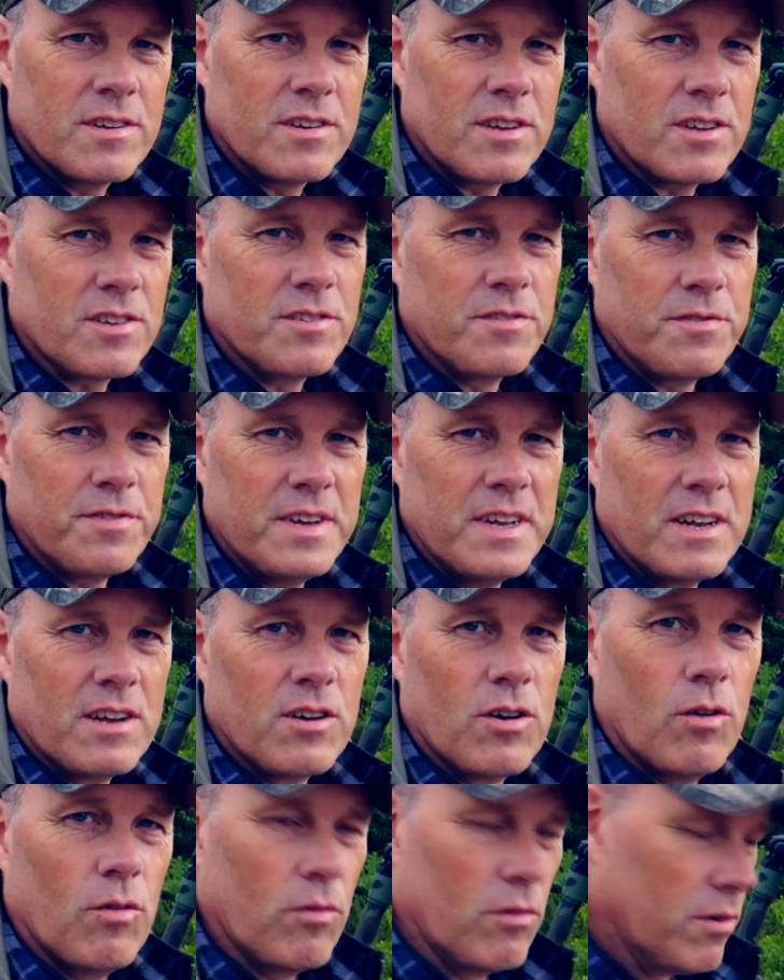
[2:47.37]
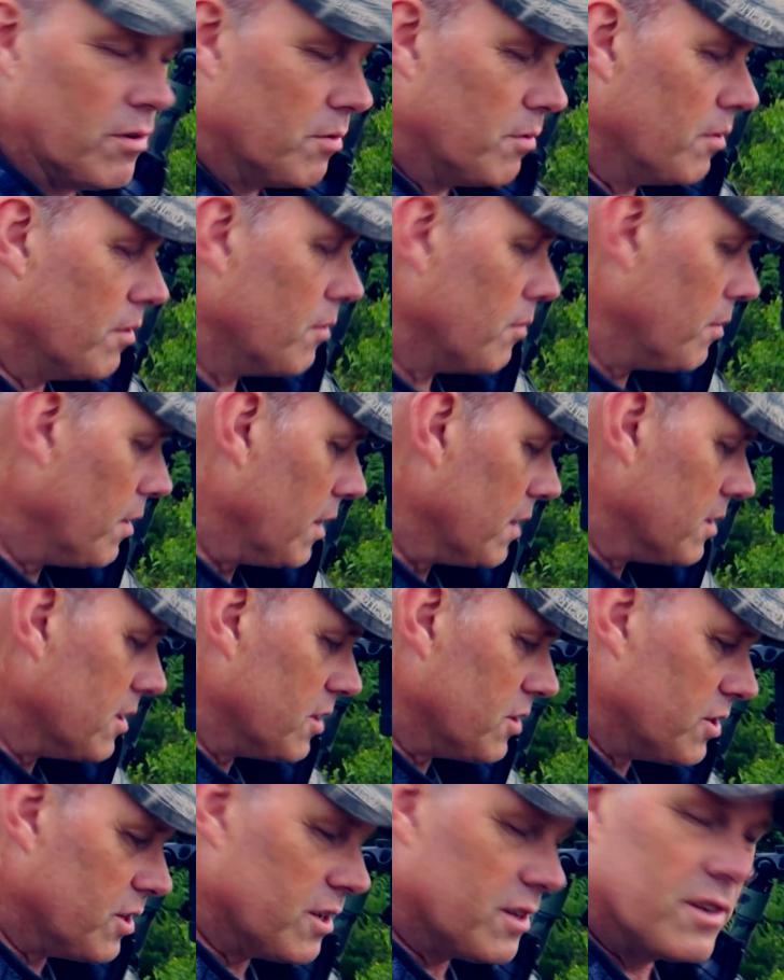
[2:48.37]
doesn't feel cold when I
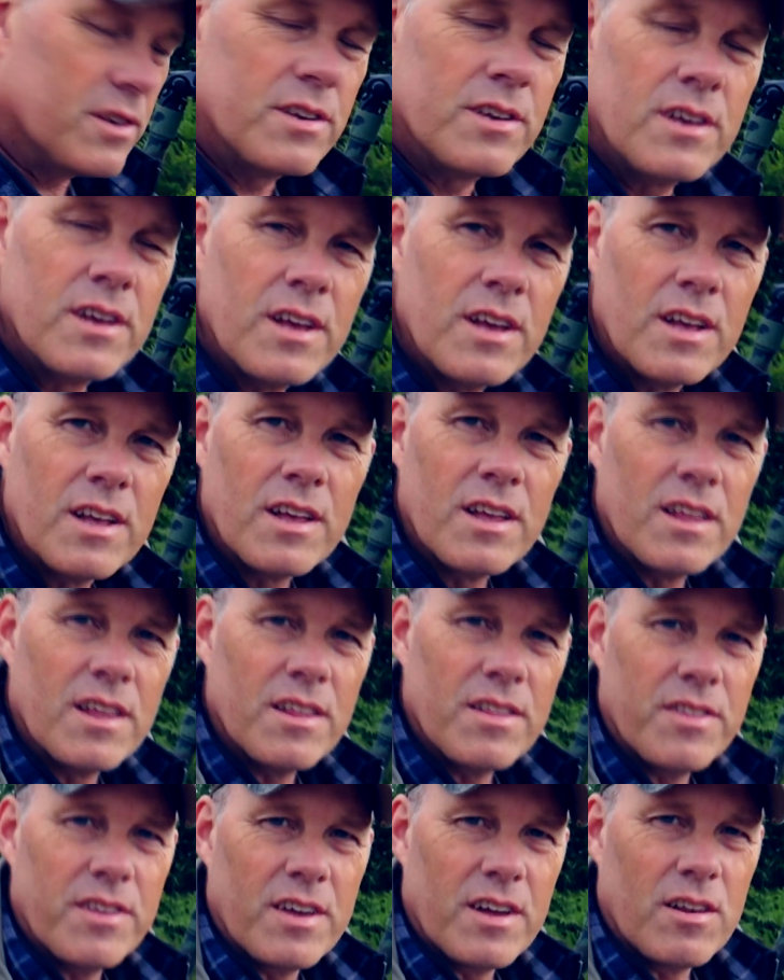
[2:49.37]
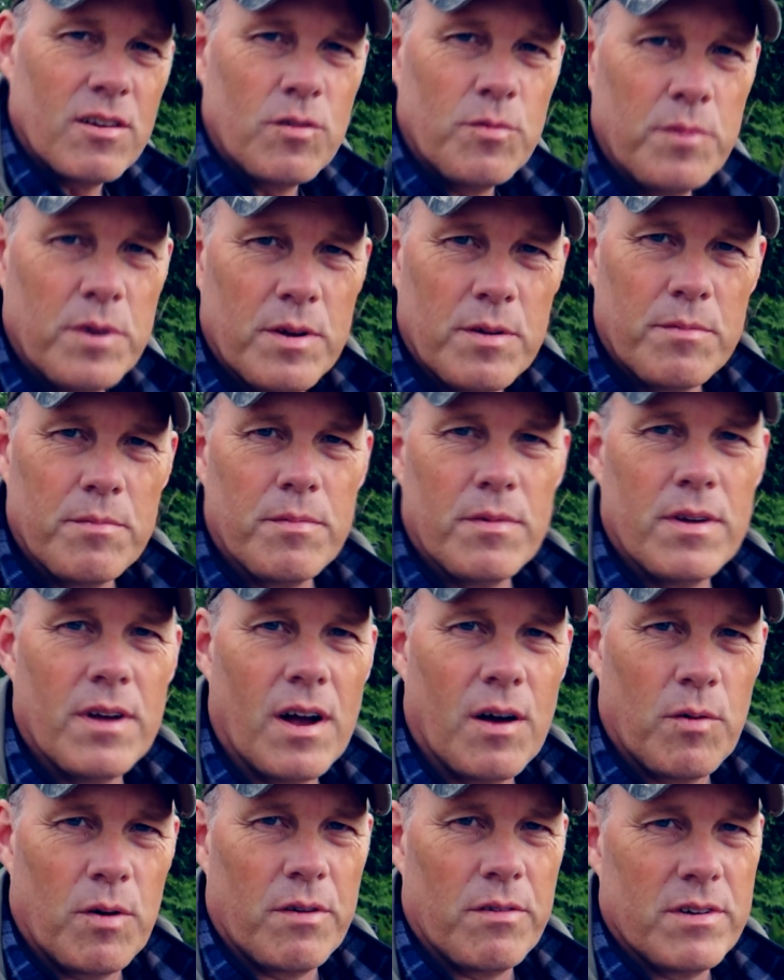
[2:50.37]
touch it. The aluminum,
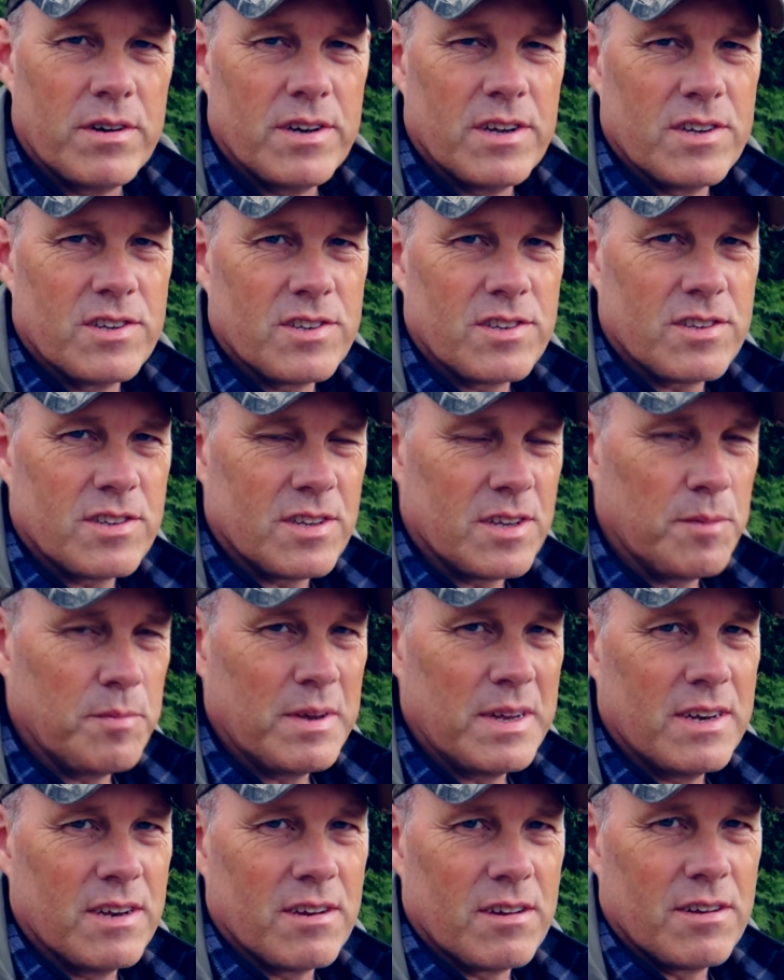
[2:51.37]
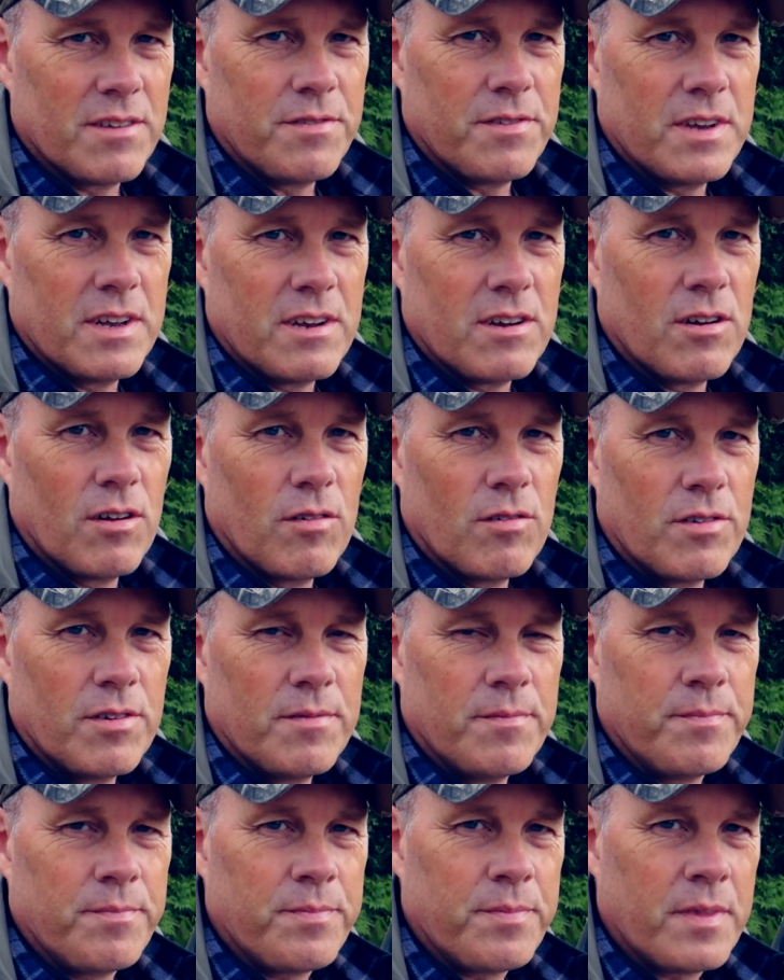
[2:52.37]
however, does immediately feel cold.
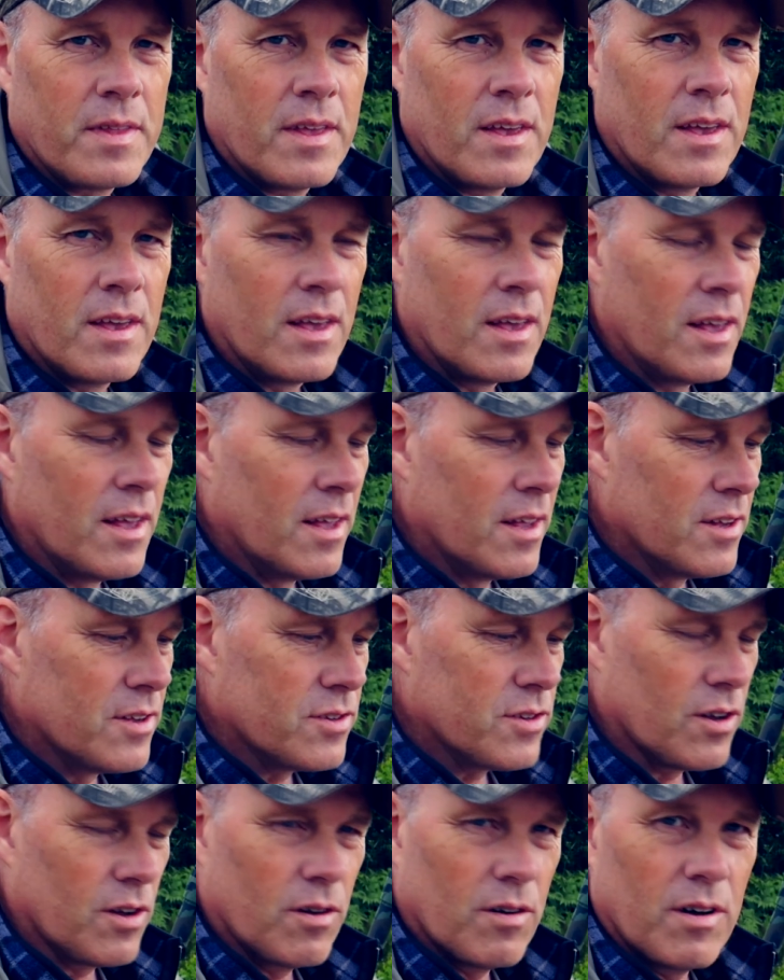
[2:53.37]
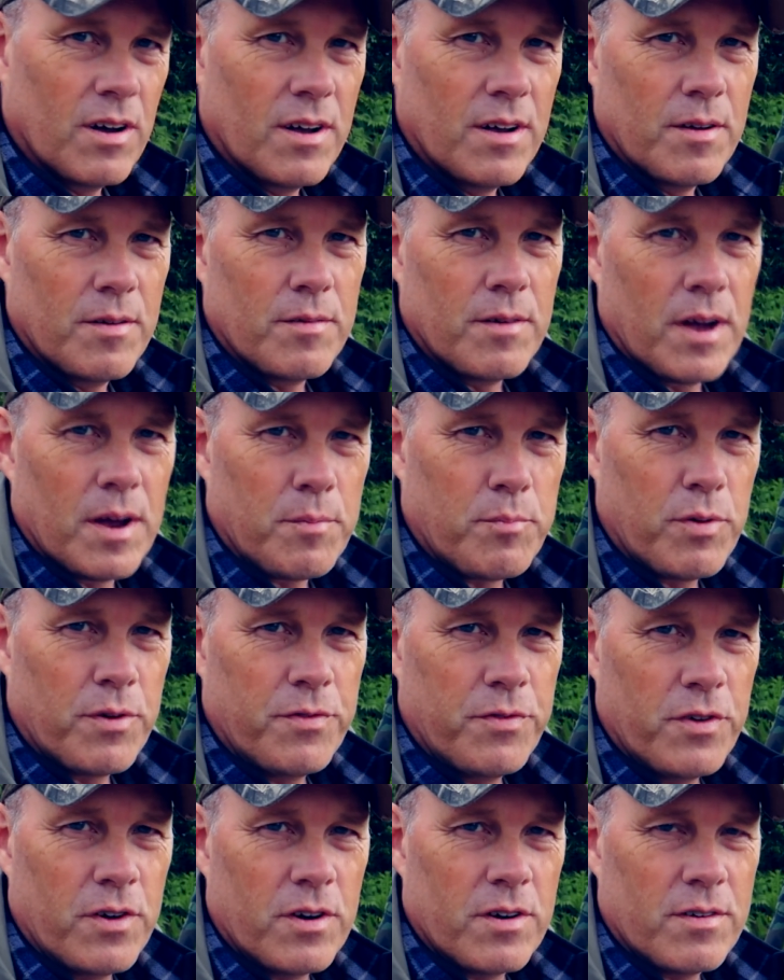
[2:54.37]
So I
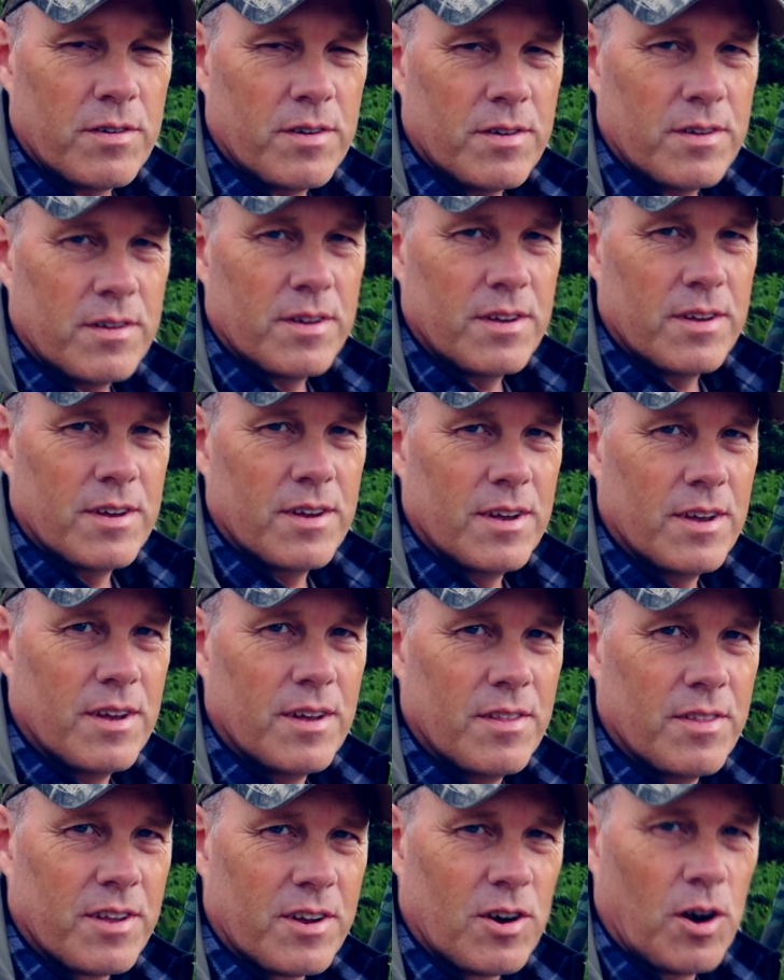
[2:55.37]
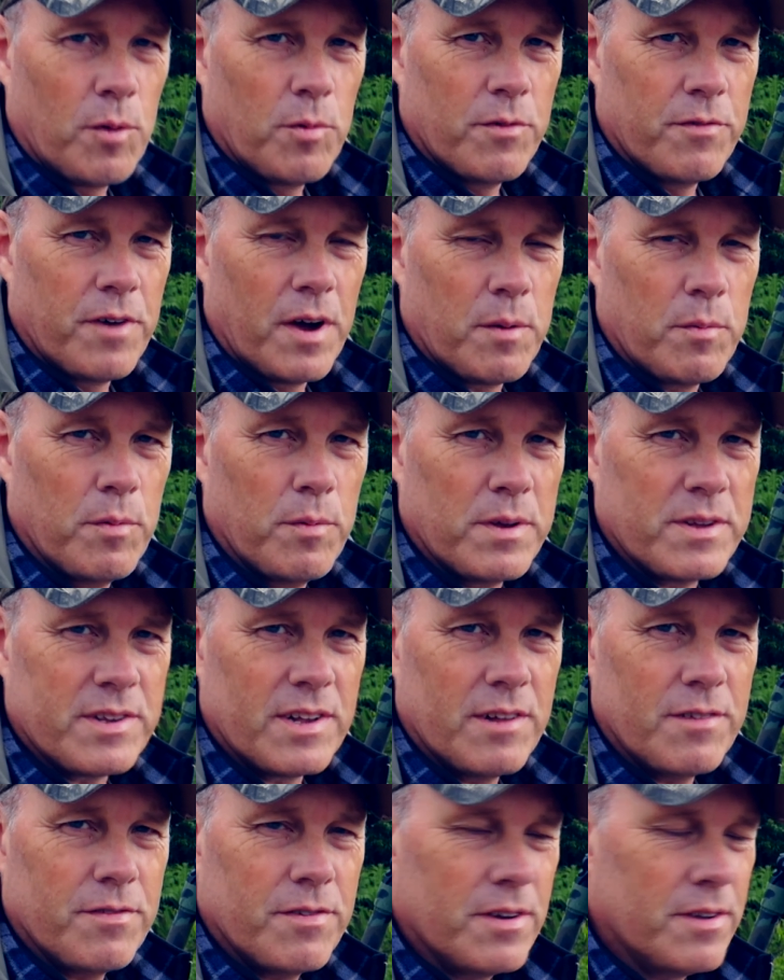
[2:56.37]
prefer the carbon fiber
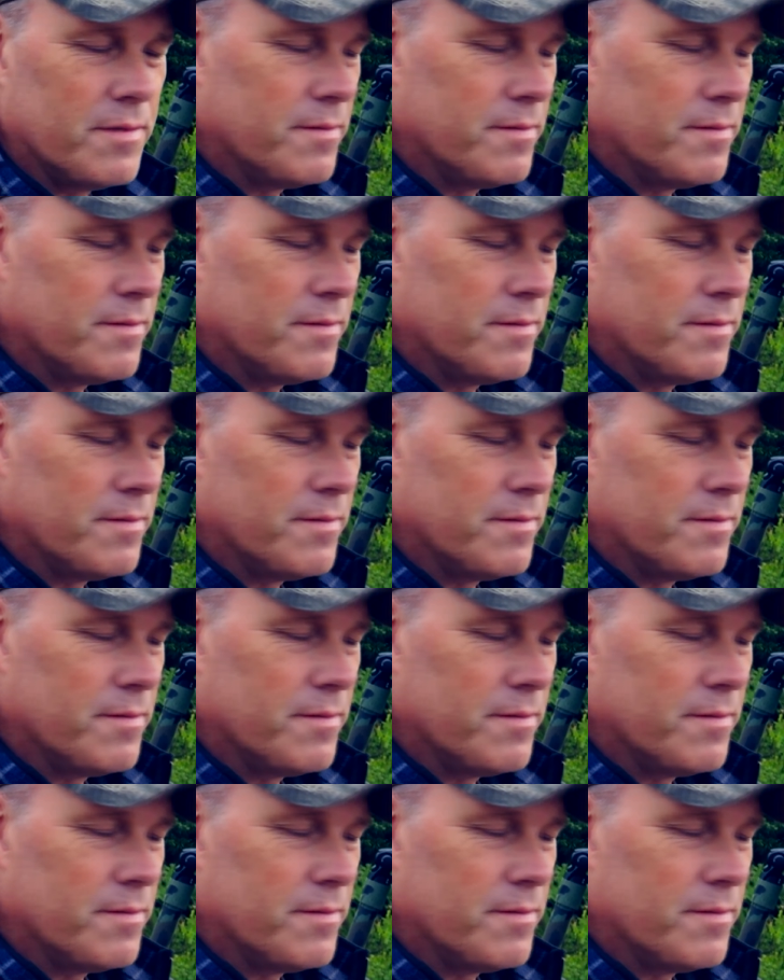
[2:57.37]
myself,